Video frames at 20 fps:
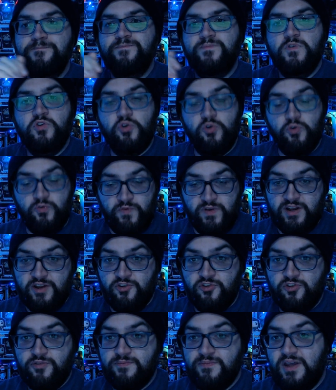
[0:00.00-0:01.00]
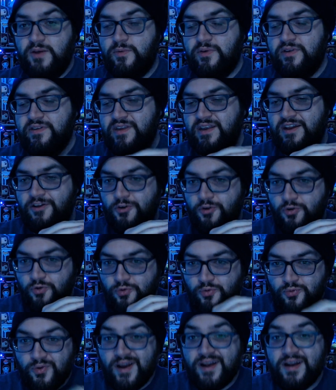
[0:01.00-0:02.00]
to finish, it was an
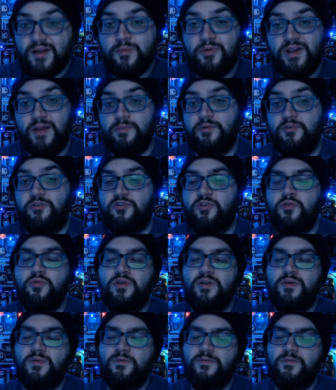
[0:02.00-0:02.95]
incredible episode